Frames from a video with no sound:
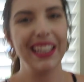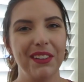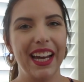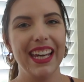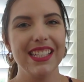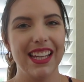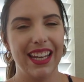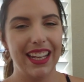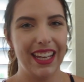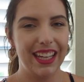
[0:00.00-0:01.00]
Hey you guys,
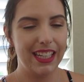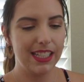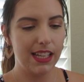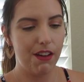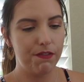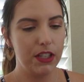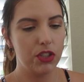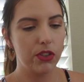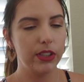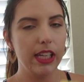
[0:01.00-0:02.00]
it is
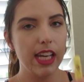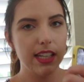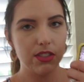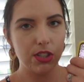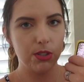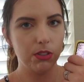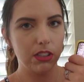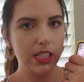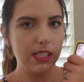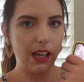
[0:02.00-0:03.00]
officially
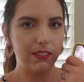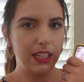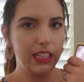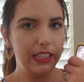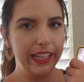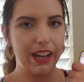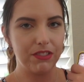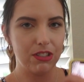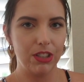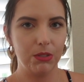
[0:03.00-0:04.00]
2.37 in the
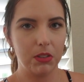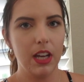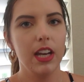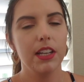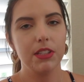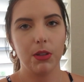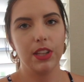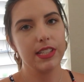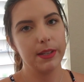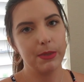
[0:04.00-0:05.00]
afternoon. So
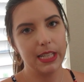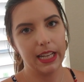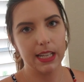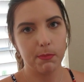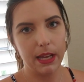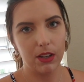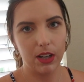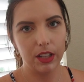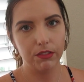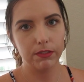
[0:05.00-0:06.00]
this lipstick has been
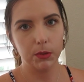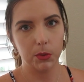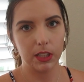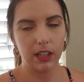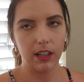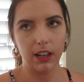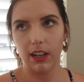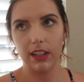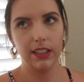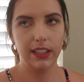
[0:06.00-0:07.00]
on
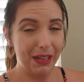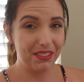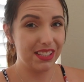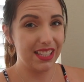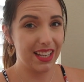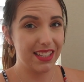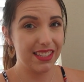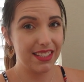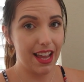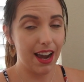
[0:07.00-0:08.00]
for about
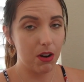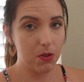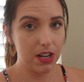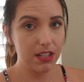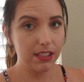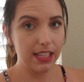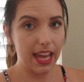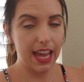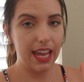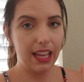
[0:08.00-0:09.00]
six hours
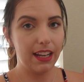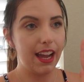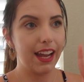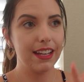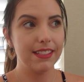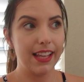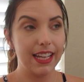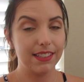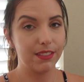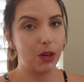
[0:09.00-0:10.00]
and I gotta say
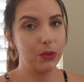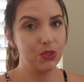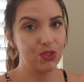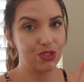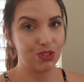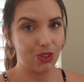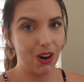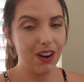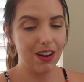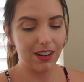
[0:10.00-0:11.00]
it's going
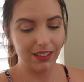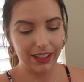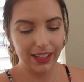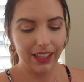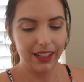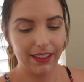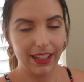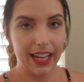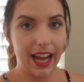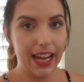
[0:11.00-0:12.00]
strong.
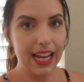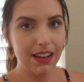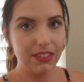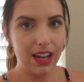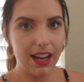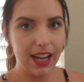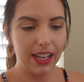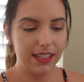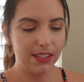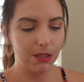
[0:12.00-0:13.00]
Like I have not
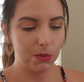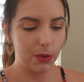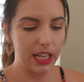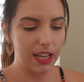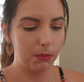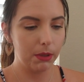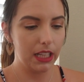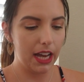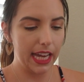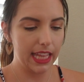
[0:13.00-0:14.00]
had to
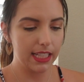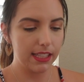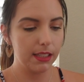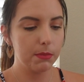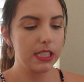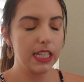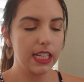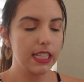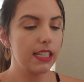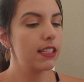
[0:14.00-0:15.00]
reapply this
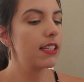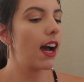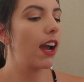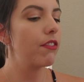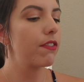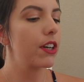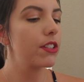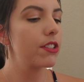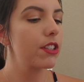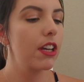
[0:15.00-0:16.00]
lipstick since I first
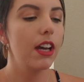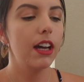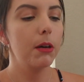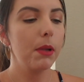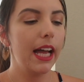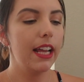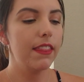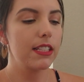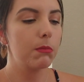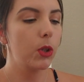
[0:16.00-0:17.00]
first. Applied it
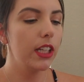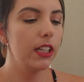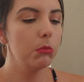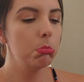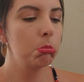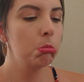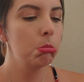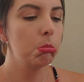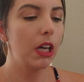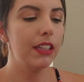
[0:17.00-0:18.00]
this morning.
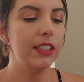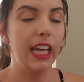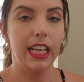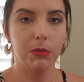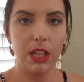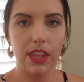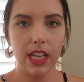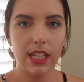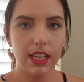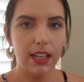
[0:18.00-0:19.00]
I even ate with
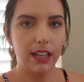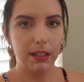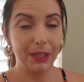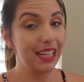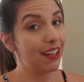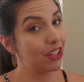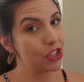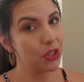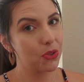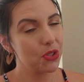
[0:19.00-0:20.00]
it. Um, we had
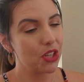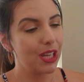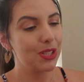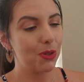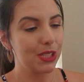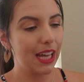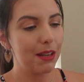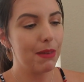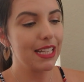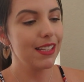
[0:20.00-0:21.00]
nachos, so it was kind
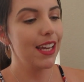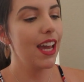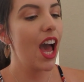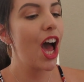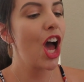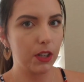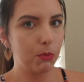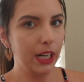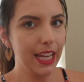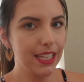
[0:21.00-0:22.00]
of messy.
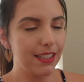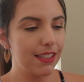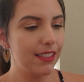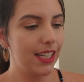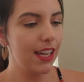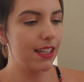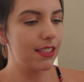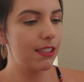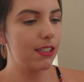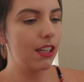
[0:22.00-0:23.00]
From what I can see,
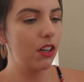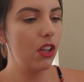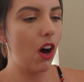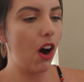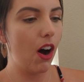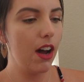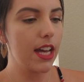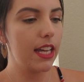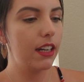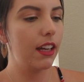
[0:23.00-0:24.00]
it's still
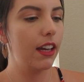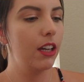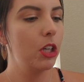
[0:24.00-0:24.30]
on.